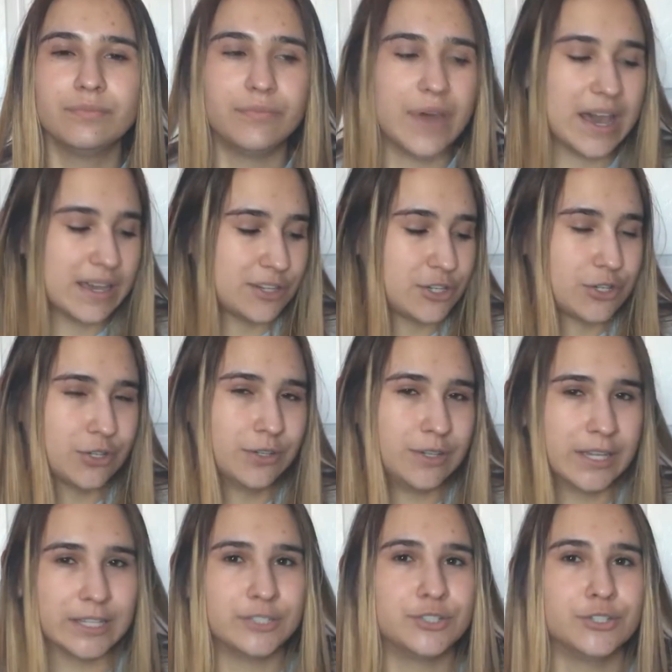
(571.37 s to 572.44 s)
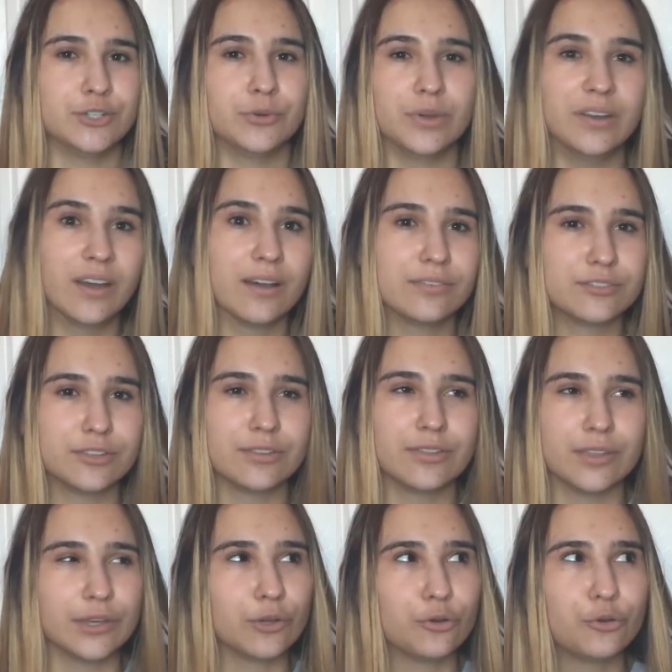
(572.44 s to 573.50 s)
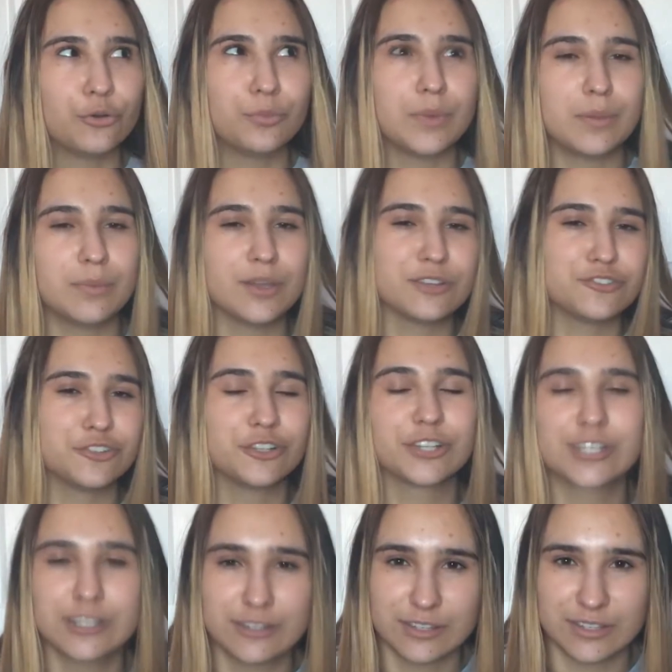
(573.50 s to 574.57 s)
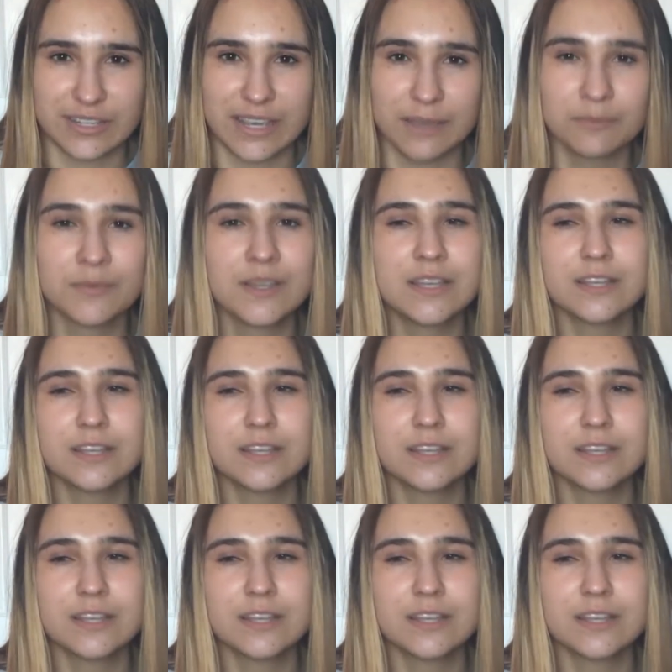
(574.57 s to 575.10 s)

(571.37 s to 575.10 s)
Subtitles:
That should get you enough to think, ooh, maybe I should look into this game.